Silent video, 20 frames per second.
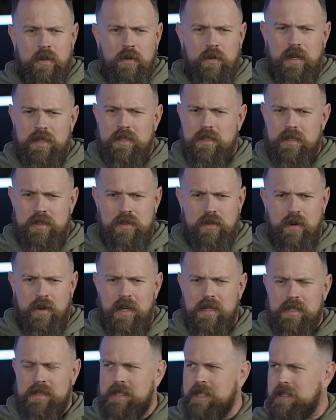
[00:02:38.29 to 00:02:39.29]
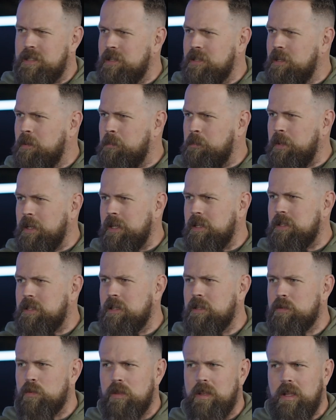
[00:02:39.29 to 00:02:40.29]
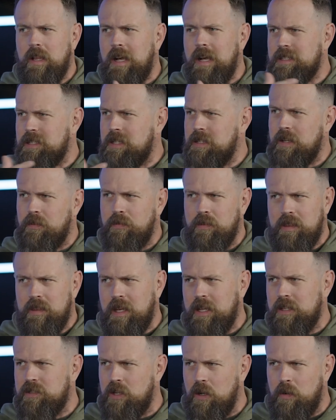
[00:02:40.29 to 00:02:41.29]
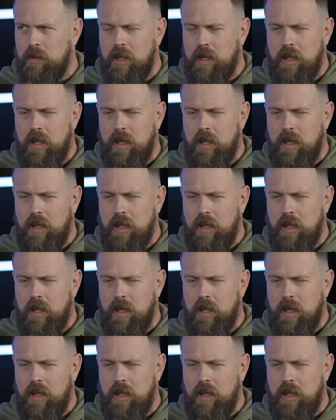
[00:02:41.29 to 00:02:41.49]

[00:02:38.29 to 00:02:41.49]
who writes these great dissonant pieces with lots of different things going